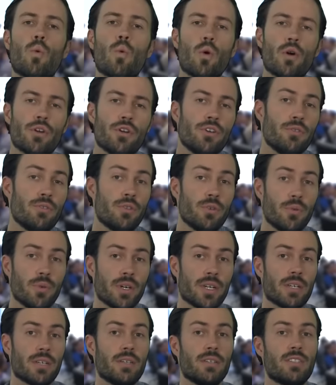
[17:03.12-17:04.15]
What are you
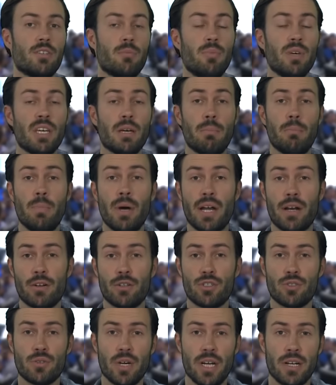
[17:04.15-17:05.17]
doing to be a
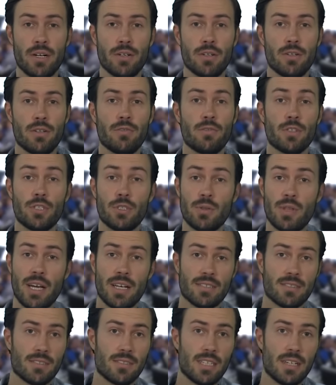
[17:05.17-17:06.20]
better trader for two
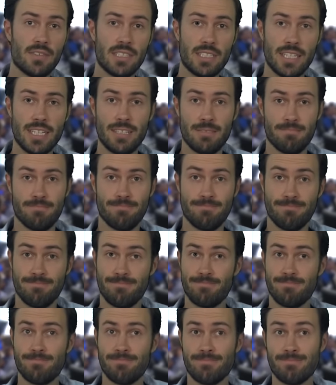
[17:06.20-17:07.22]
thousand seventeen?
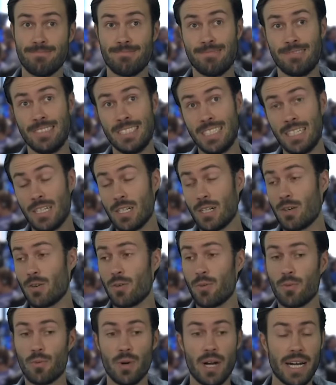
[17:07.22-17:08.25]

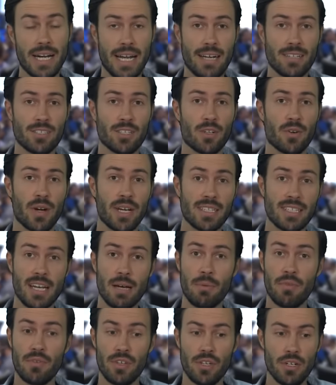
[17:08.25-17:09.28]
Right now is a great
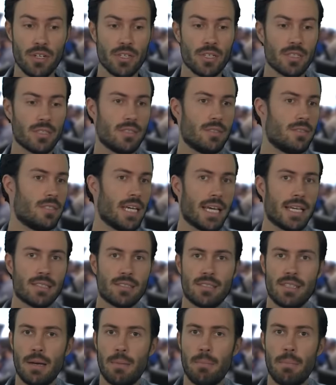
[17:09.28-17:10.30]
time of year to take a
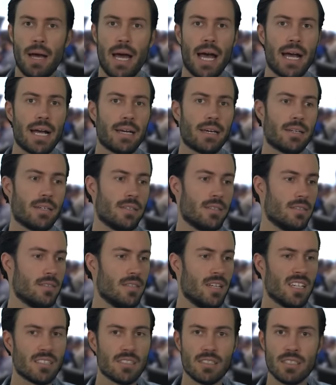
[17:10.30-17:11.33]
step back,
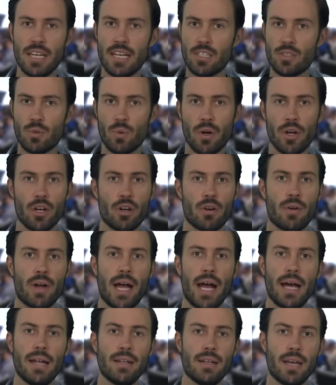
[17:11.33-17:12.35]
assess where you're
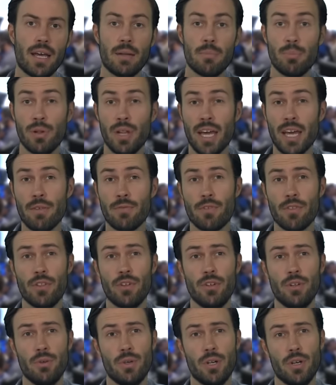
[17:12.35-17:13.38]
at, and plan for
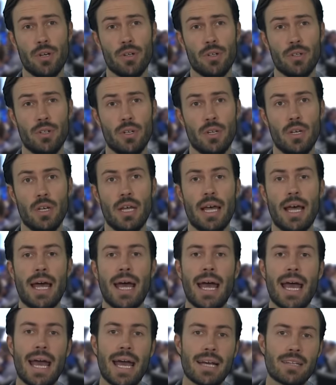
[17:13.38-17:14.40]
the new year.
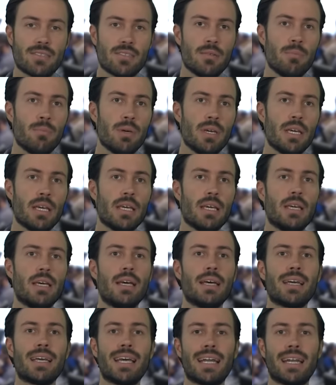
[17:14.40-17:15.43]
S M B
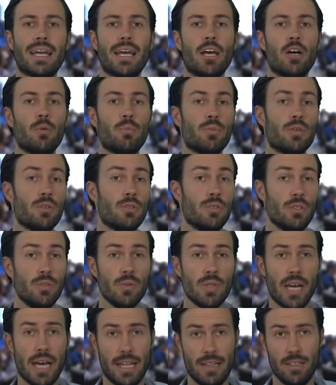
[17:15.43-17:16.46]
can help you
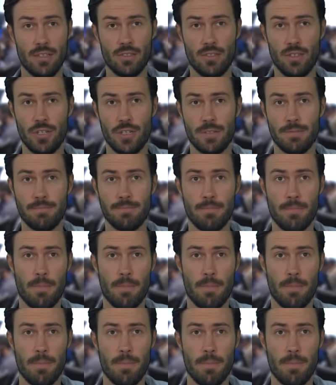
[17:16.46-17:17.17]
do that this year.